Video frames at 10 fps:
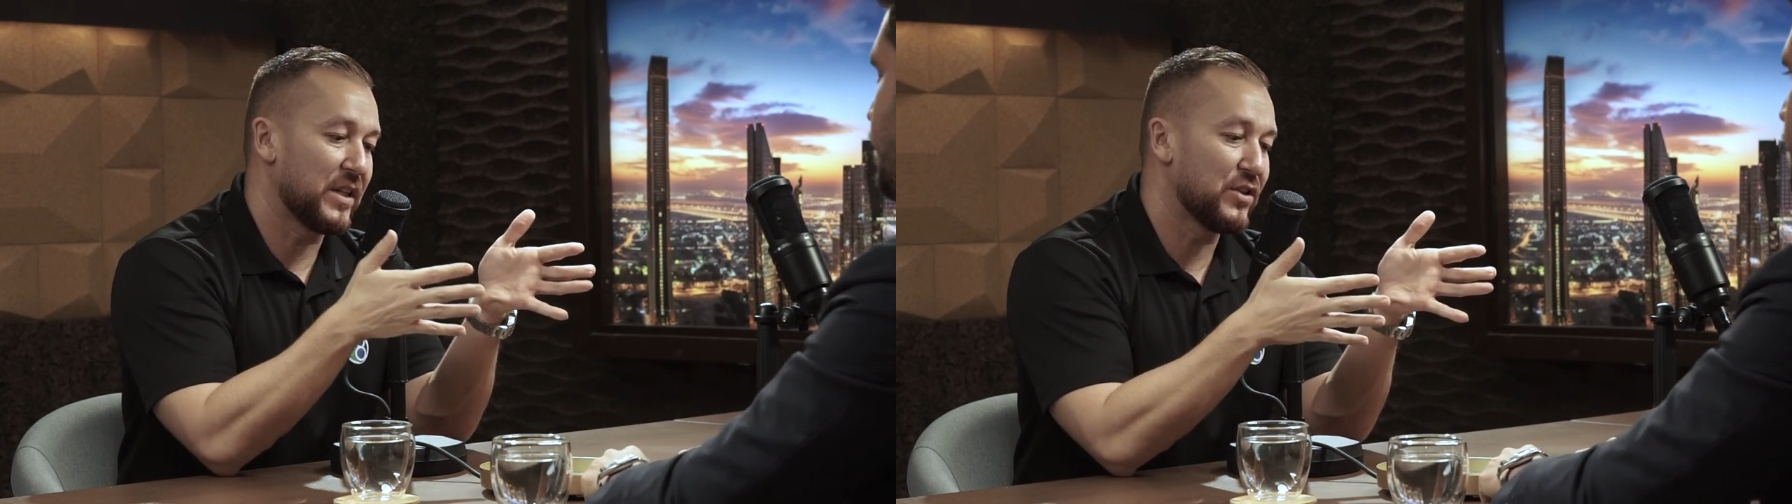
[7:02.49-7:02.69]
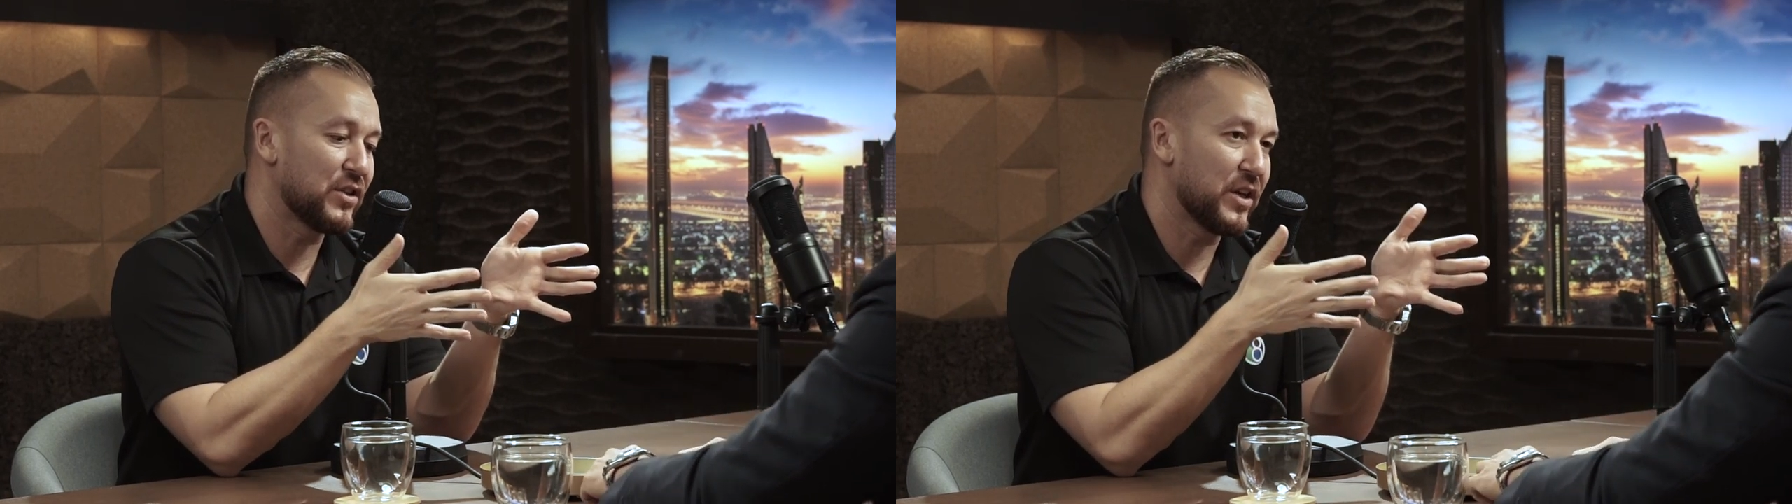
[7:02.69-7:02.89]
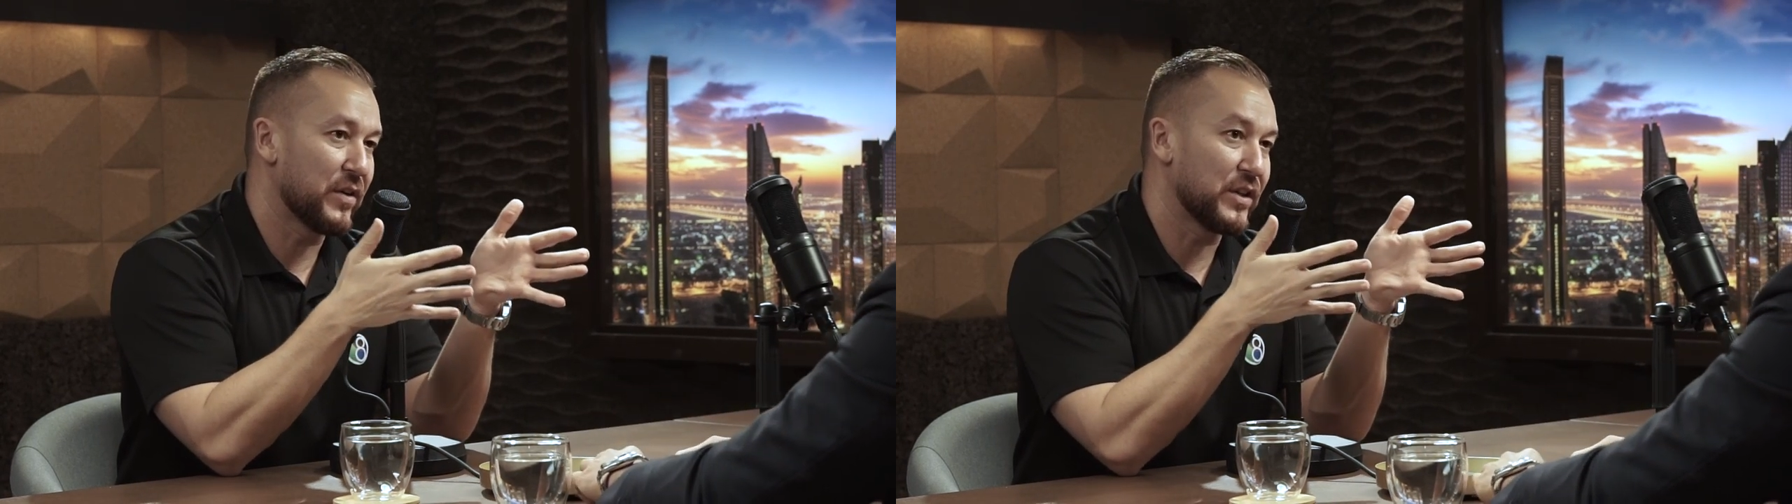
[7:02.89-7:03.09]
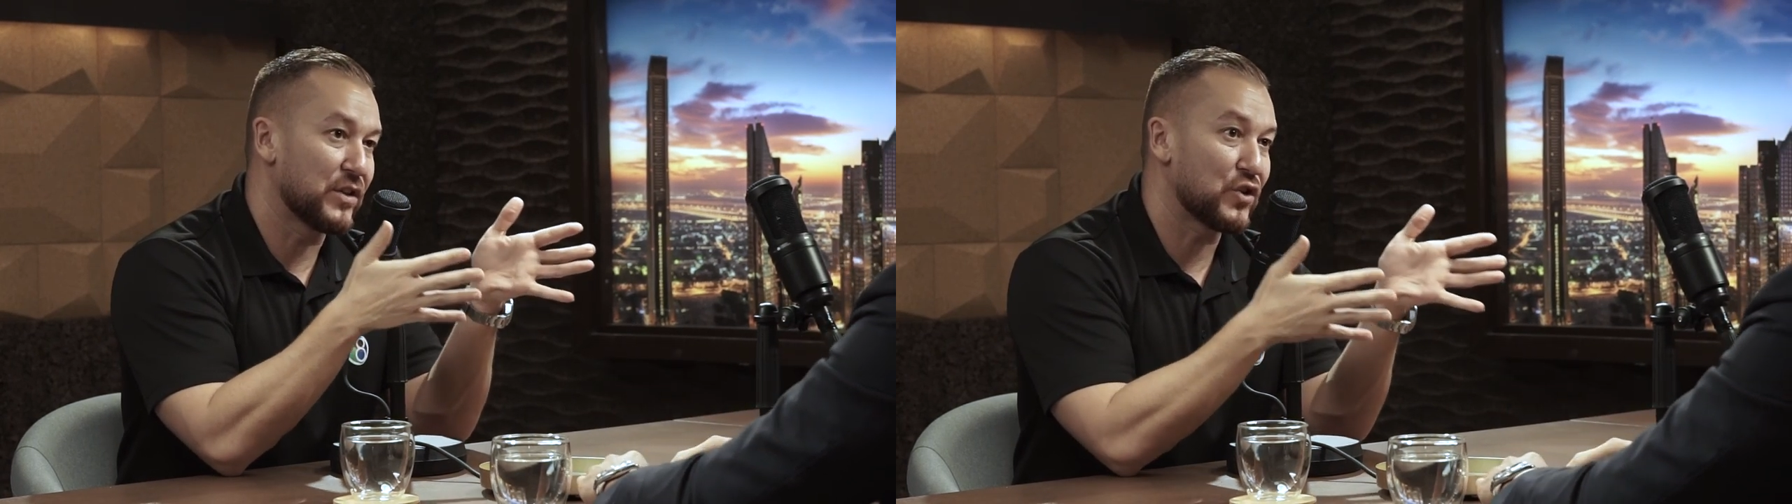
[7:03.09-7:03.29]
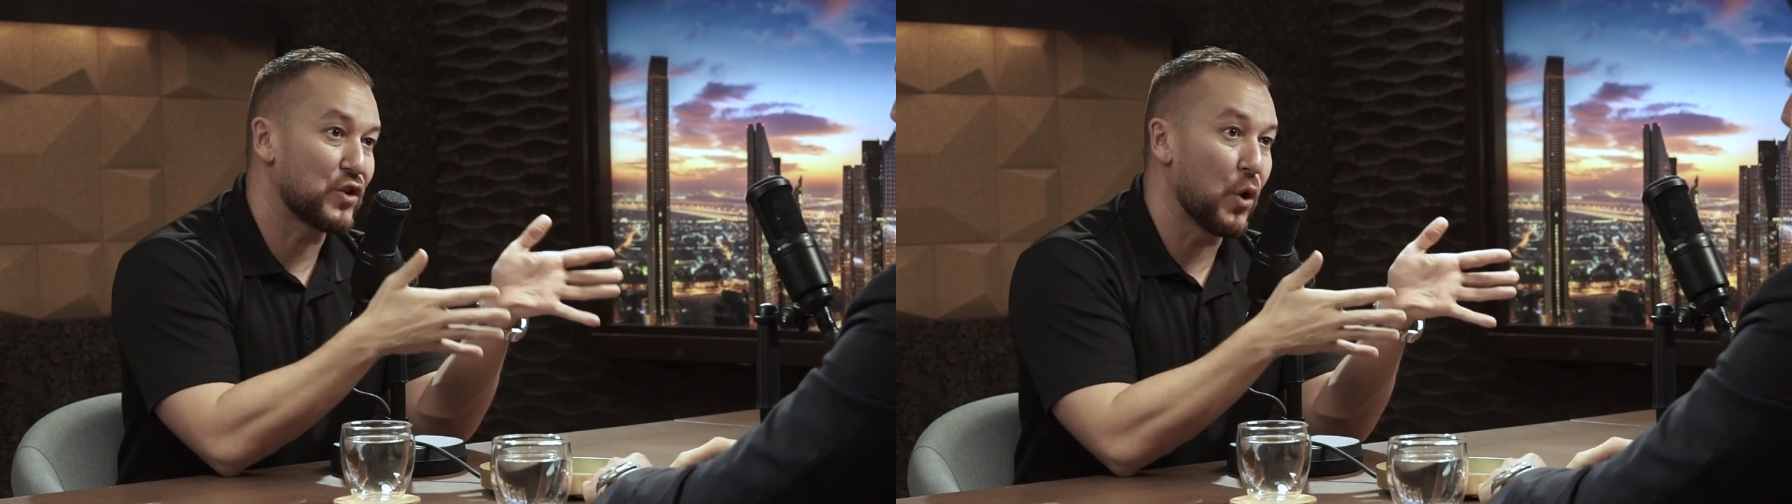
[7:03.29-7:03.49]
engineering
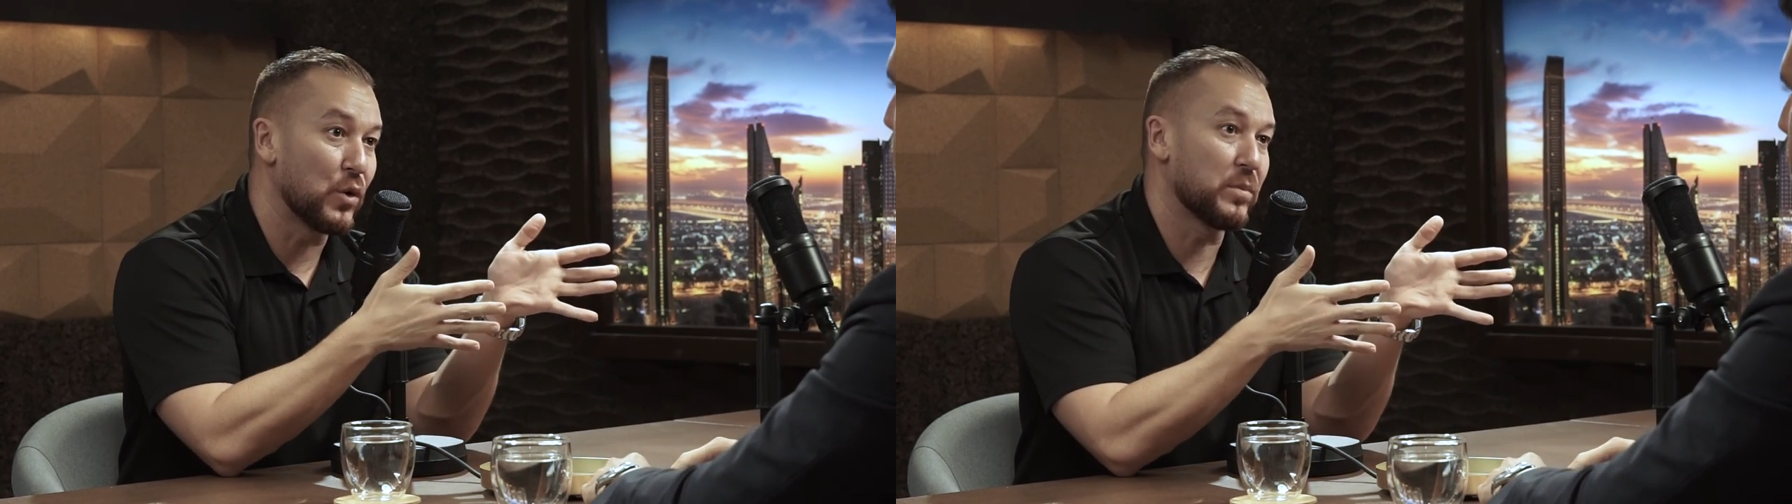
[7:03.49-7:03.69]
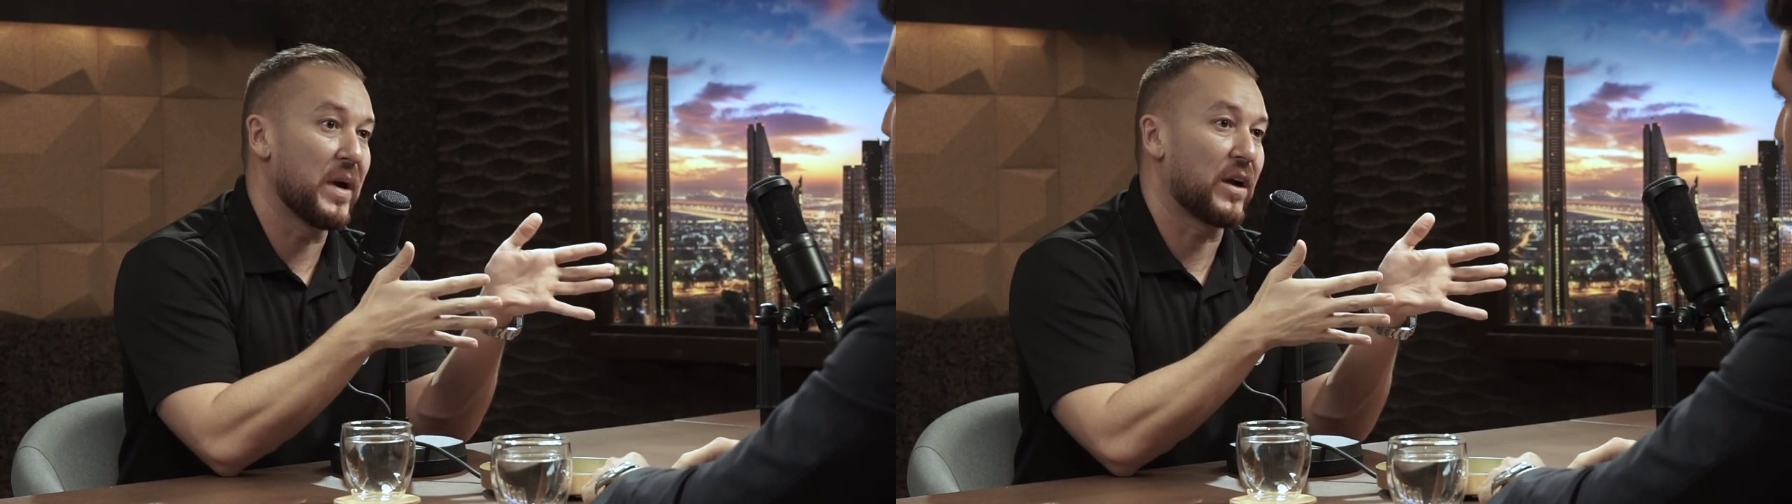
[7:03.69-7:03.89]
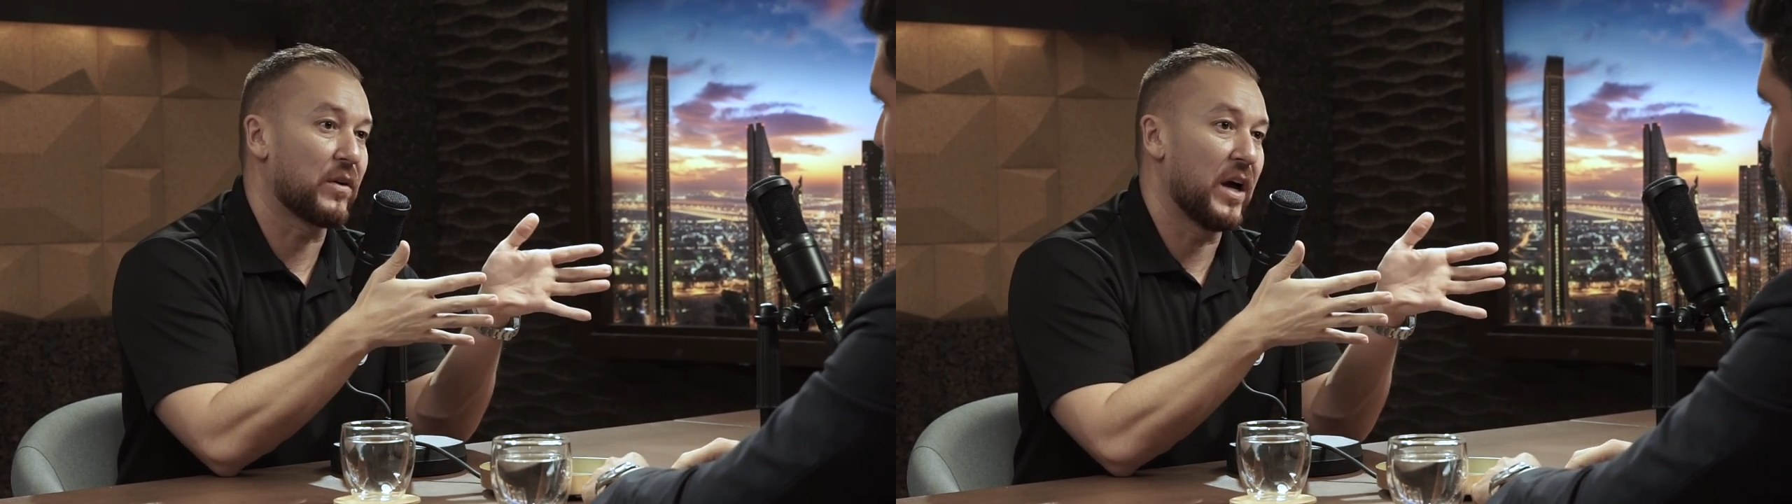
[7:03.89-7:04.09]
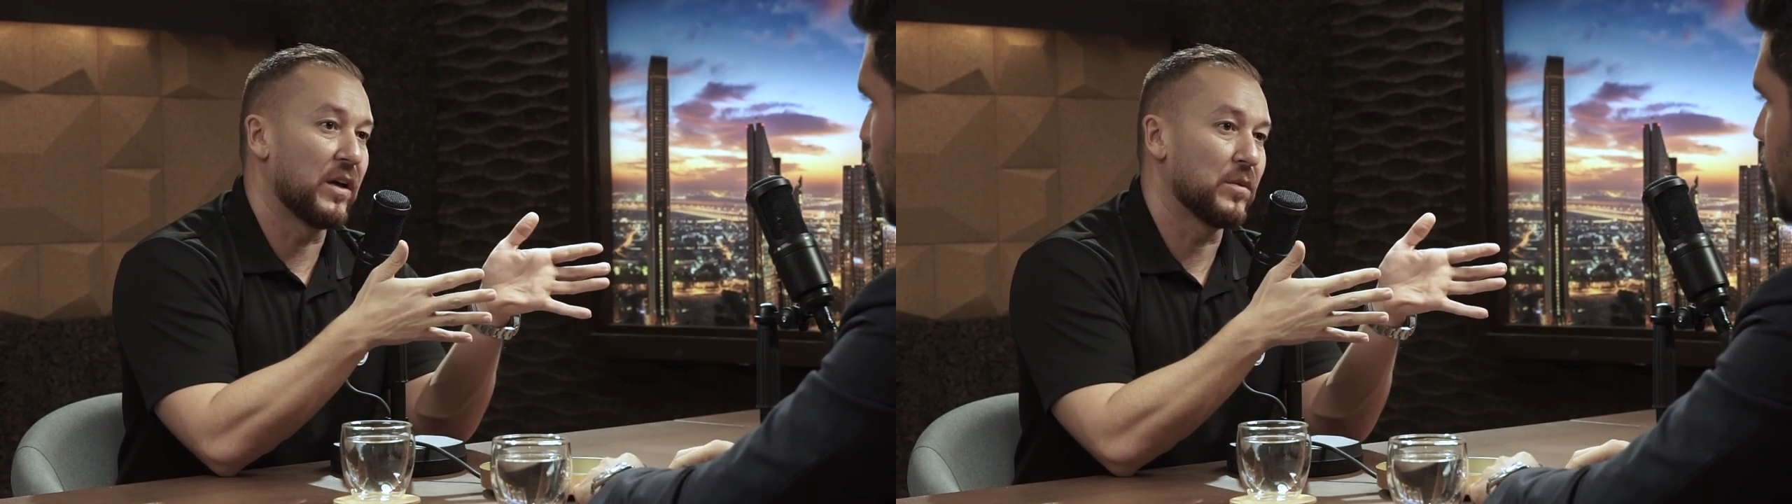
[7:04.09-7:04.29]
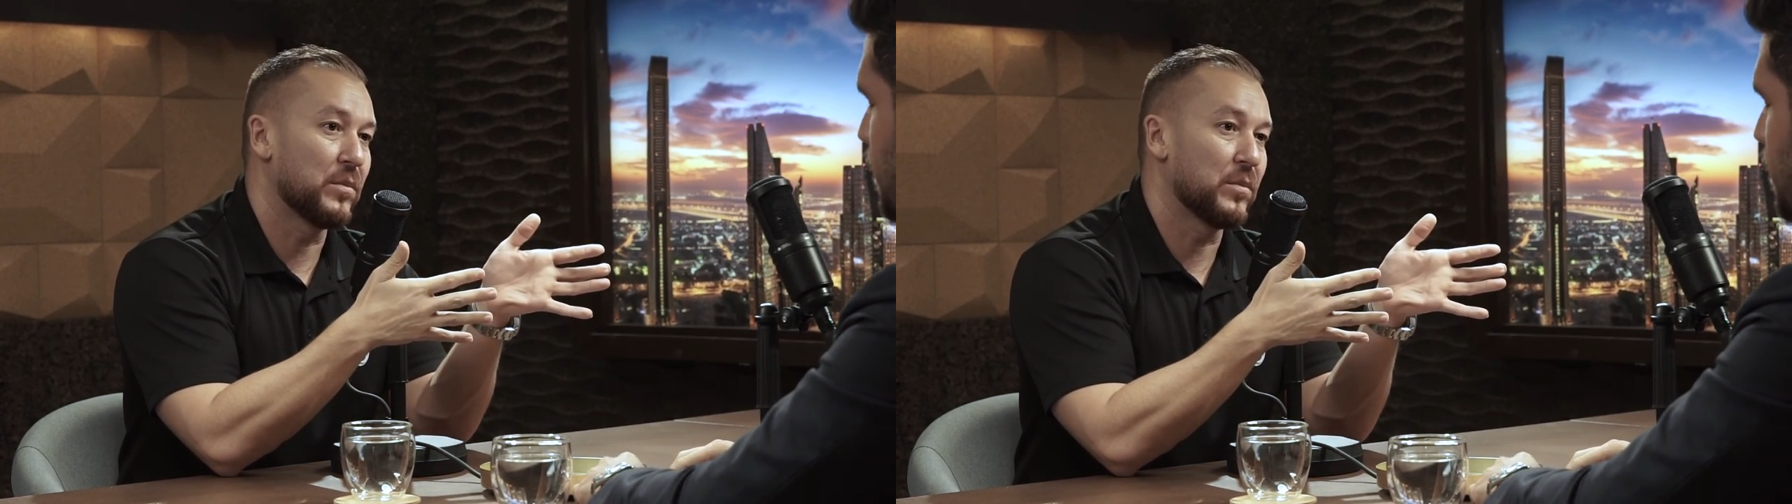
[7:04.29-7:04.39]
stone background.